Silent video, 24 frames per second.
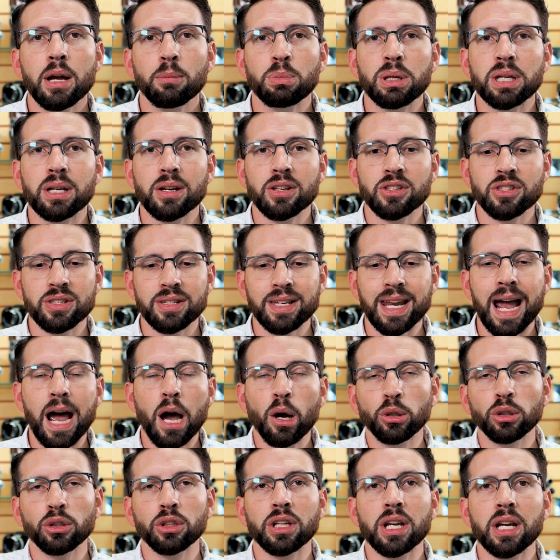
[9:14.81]
because
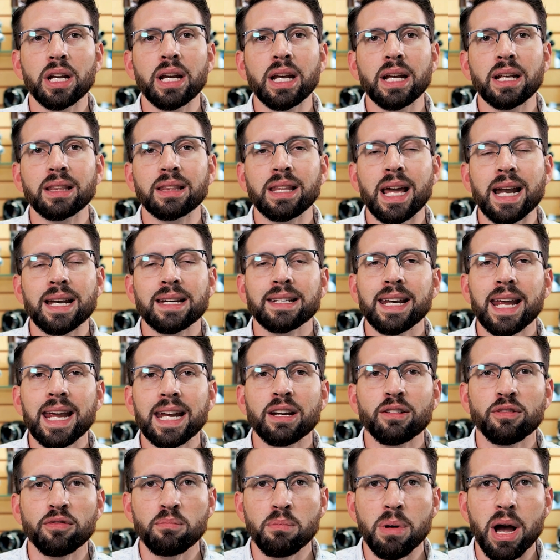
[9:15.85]
now you're getting that
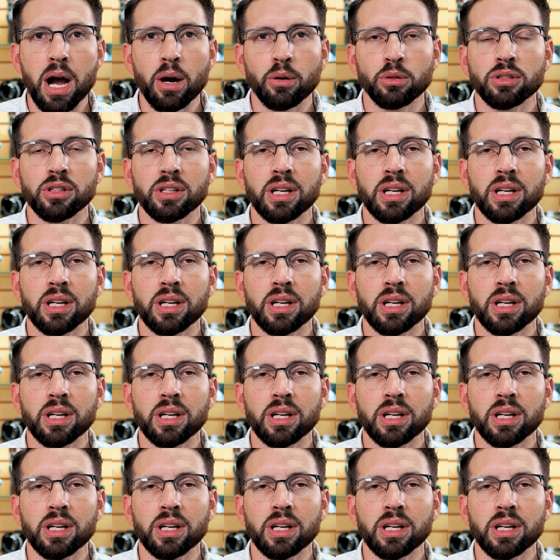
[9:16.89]
native mount.